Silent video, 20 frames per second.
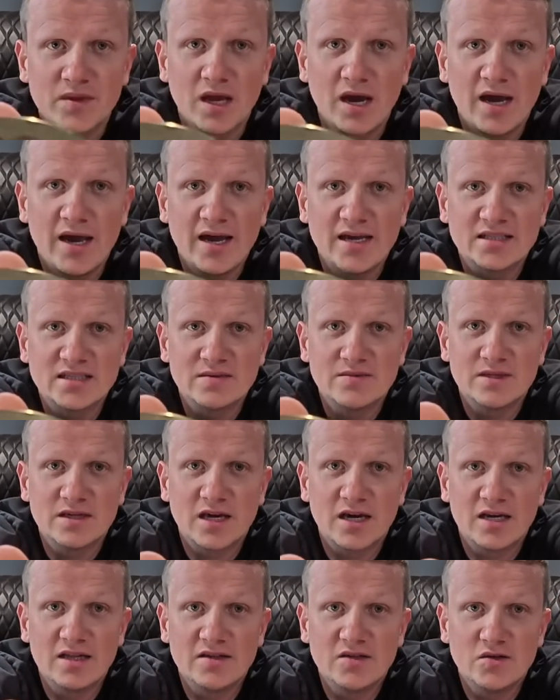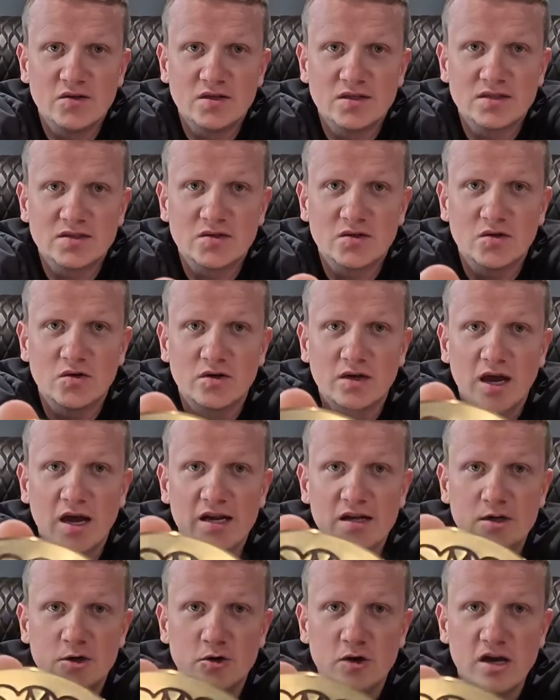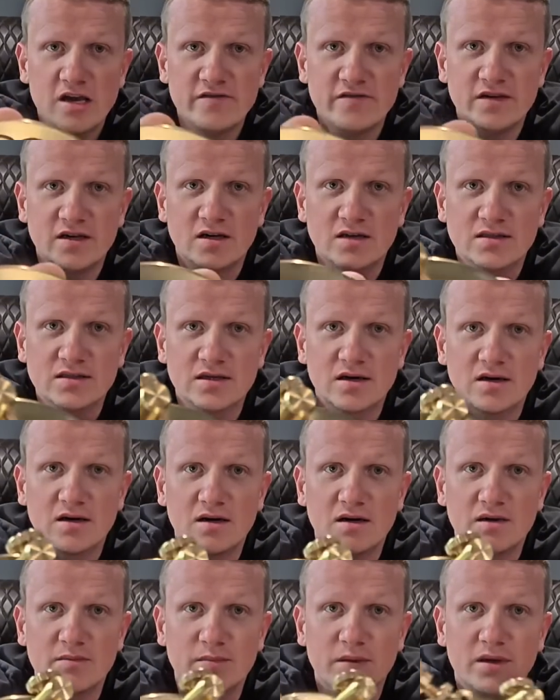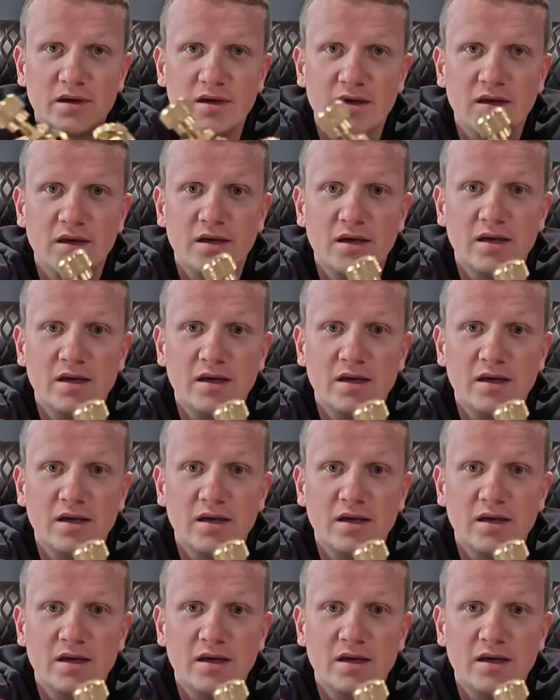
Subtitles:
I asked him to kind of do this little engraving on top.